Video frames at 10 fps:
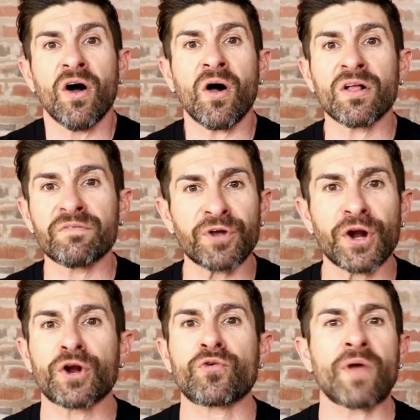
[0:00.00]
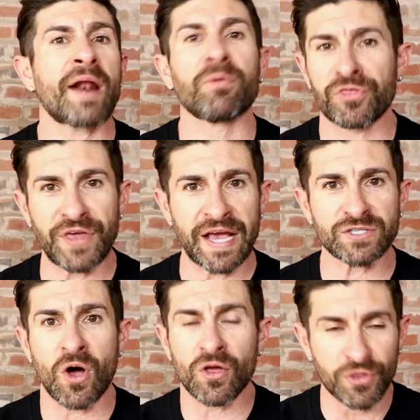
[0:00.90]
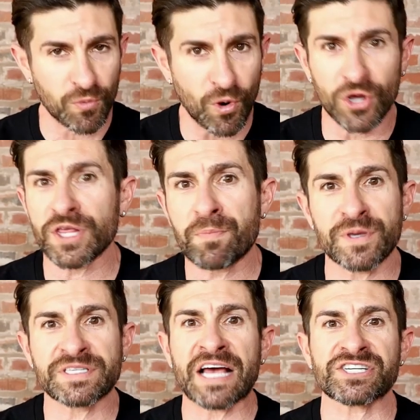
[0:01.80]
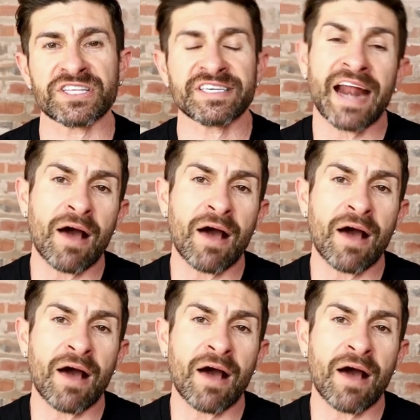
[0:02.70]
all of their incredible things, all of their worldly possessions and